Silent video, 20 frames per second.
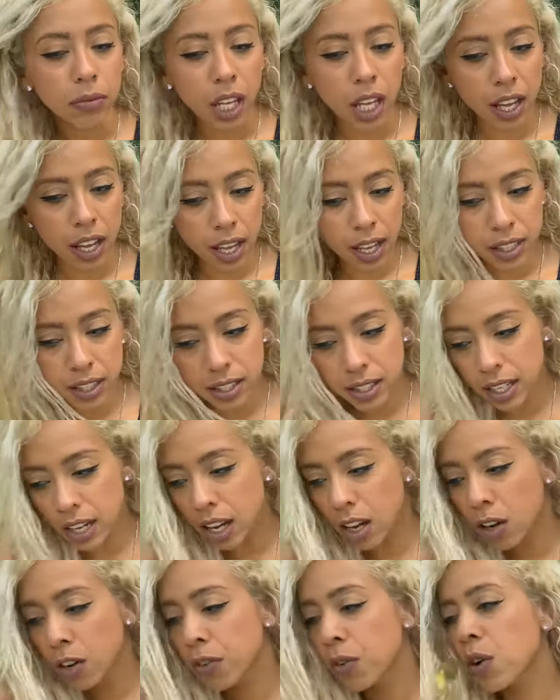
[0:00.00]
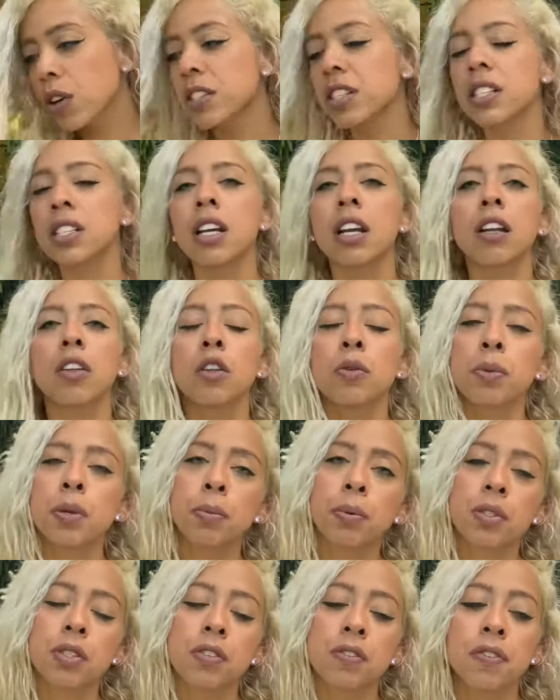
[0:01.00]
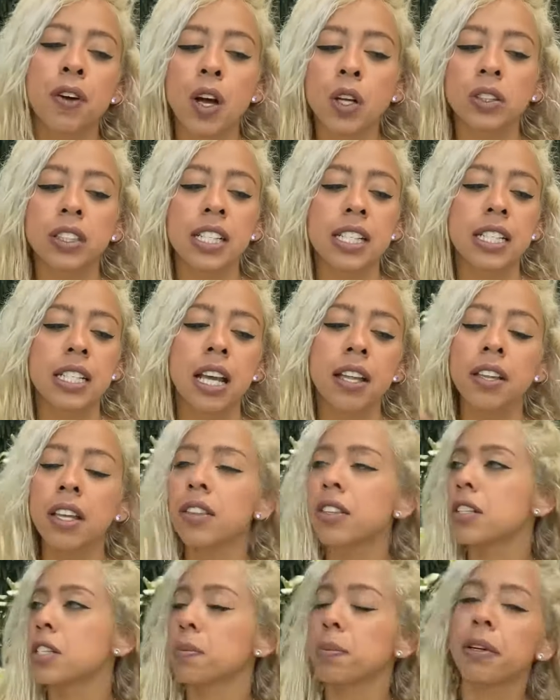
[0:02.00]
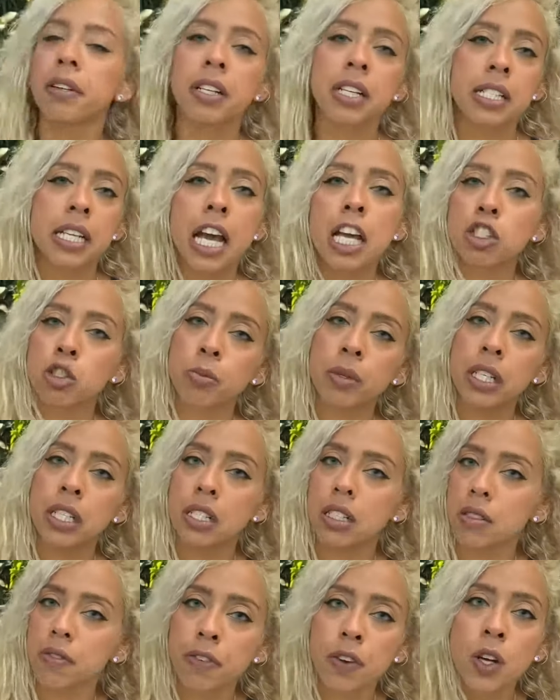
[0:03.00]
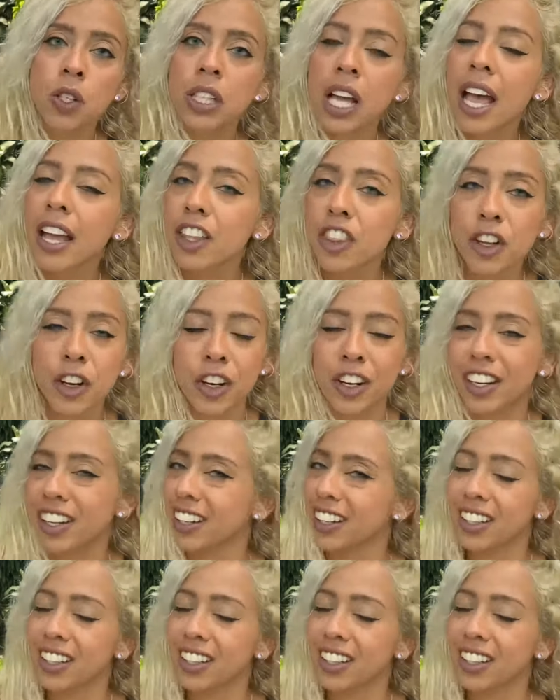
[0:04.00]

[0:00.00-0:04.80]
and uh, of course it's not other people's fault it's not that the spirit attachment's fault either